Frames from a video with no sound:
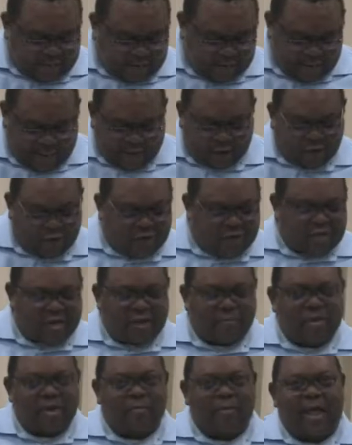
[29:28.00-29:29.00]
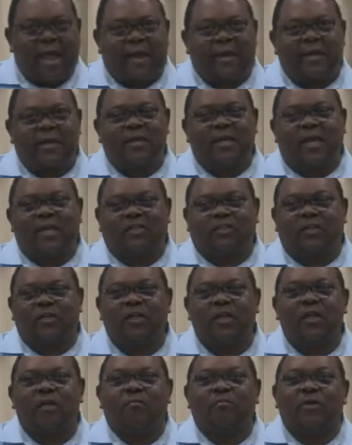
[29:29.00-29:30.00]
that, and I don't condemn anybody that
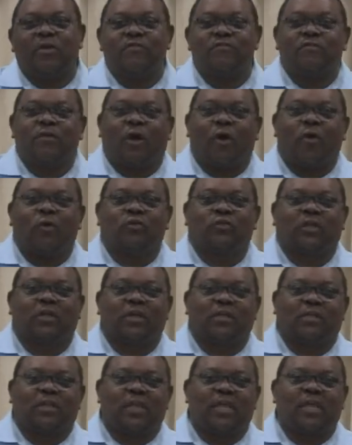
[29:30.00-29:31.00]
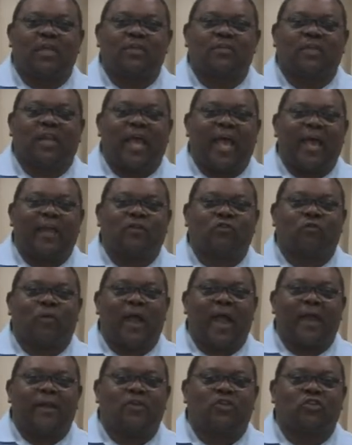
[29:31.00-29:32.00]
doesn't, but those are the things that I
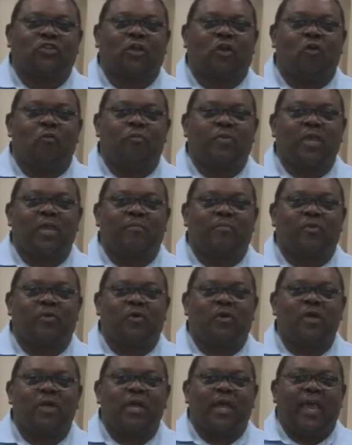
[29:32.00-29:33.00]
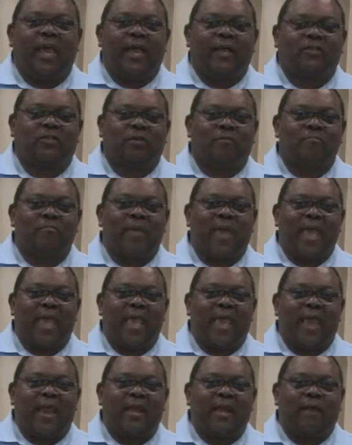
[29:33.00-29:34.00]
try to show people as a
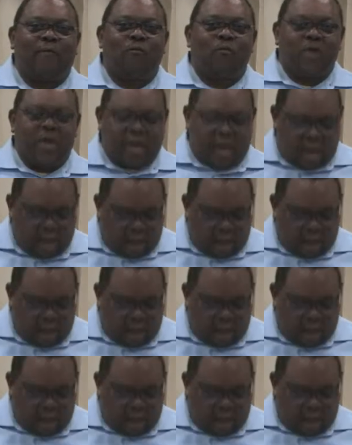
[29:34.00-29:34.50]
man that we